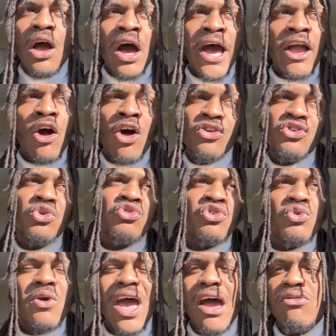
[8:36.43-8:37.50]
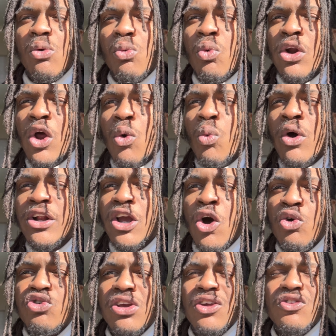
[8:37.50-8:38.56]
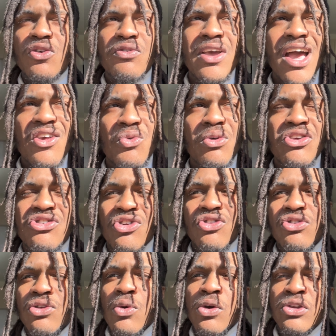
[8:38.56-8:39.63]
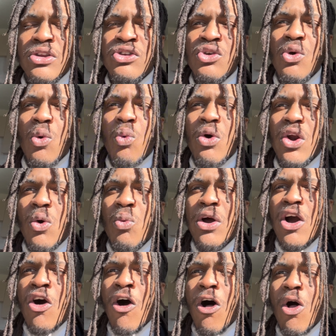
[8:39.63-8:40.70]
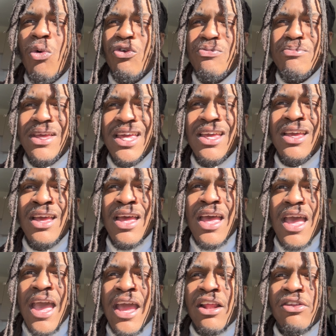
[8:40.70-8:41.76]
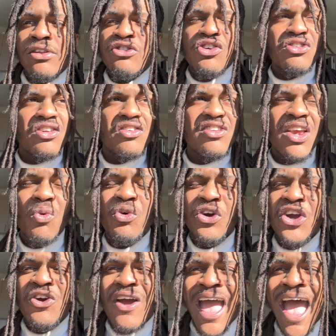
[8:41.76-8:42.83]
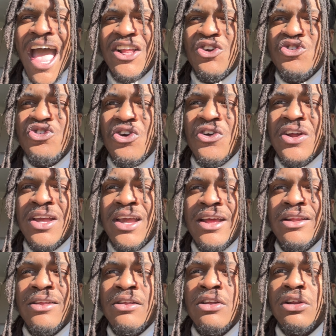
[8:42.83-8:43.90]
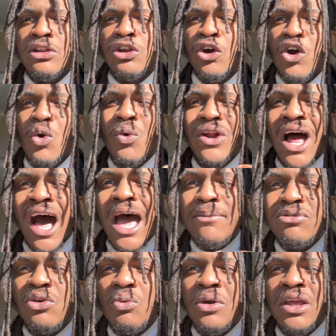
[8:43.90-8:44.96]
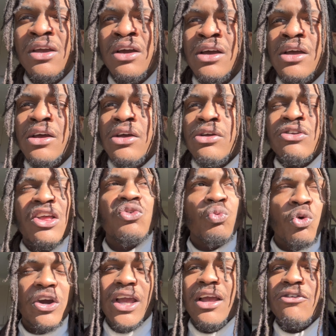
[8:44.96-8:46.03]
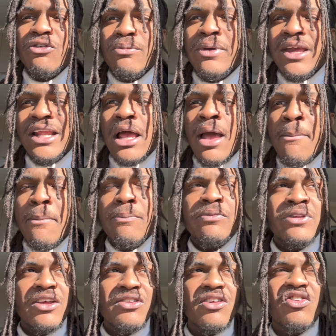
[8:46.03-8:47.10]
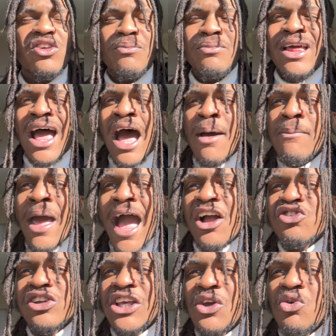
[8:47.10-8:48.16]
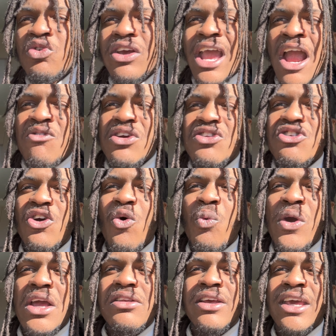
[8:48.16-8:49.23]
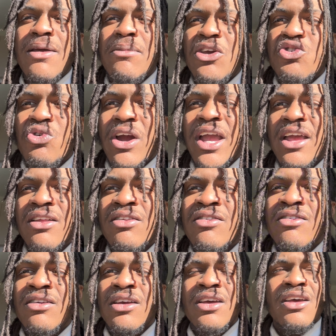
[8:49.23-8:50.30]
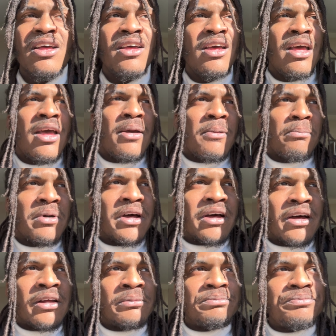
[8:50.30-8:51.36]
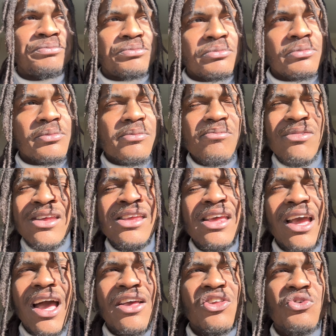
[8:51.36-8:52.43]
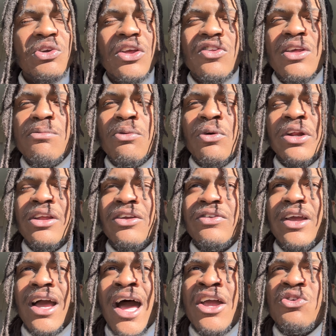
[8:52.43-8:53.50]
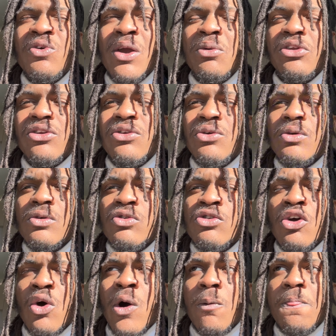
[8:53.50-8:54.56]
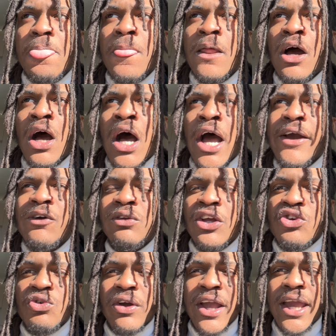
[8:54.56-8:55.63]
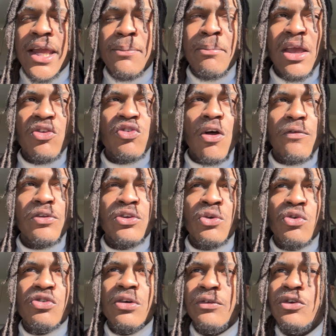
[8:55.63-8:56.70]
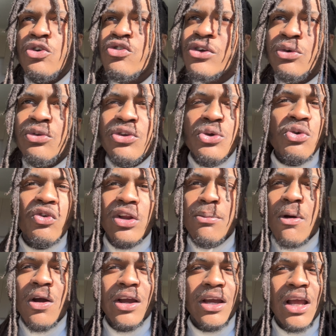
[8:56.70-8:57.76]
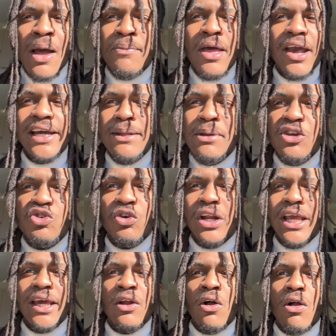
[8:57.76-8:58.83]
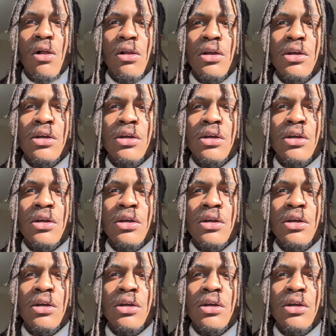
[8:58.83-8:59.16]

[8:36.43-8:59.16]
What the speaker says: I also do have a one-on-one coaching, so if you guys want to just do a one-on-one call with me and just to see where you're at in your journey and learn what I'm doing that's working for me, the system that I'm actually using every single week to get me trades. But yeah, guys, it's really simple. And another thing, I trade with the news, so I only trade based off the news. So if there's no news in the market, I'm not going to be trading at all.